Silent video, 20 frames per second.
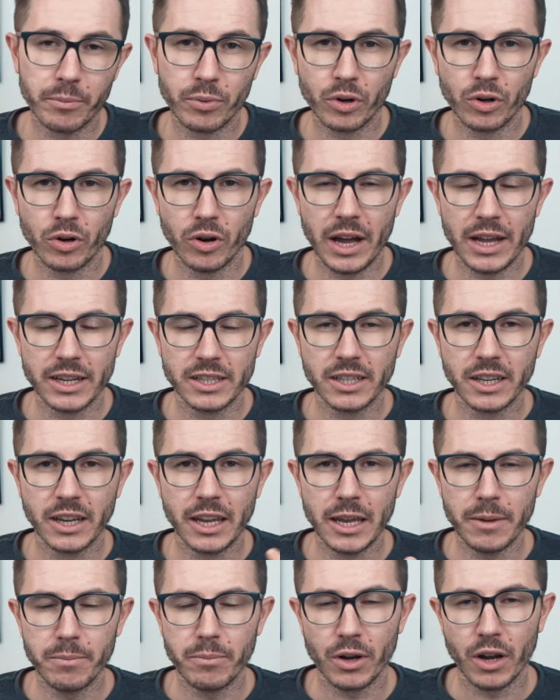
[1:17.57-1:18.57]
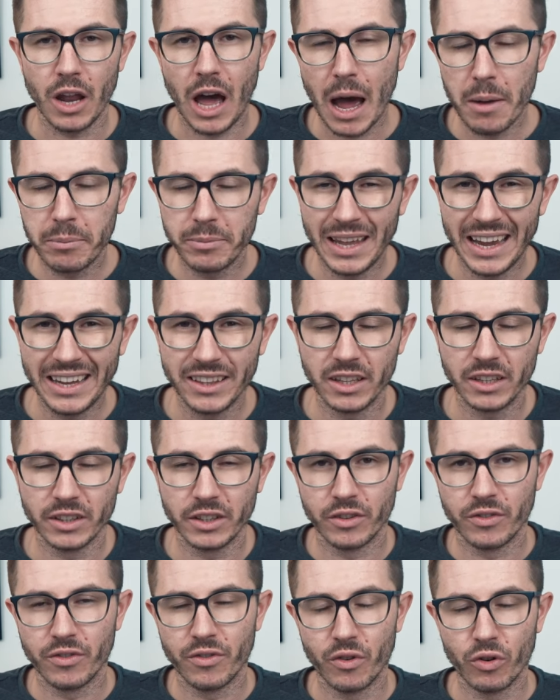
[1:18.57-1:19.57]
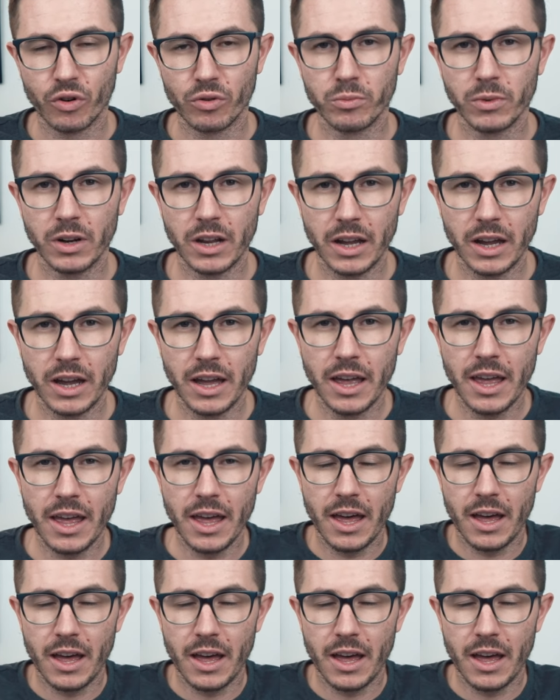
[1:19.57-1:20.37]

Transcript: Pro has keep on updating their formula,